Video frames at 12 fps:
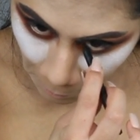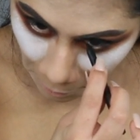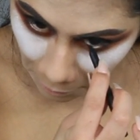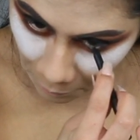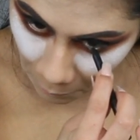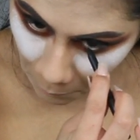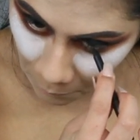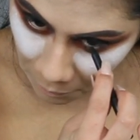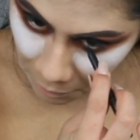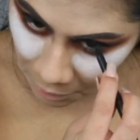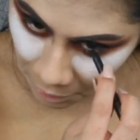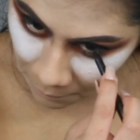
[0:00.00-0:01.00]
And the cool
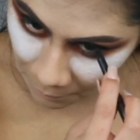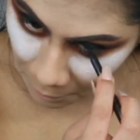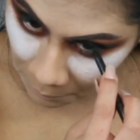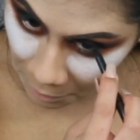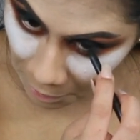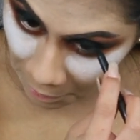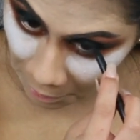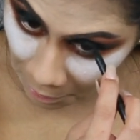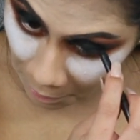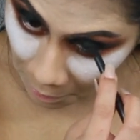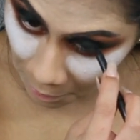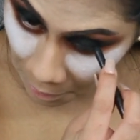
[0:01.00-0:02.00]
thing about applying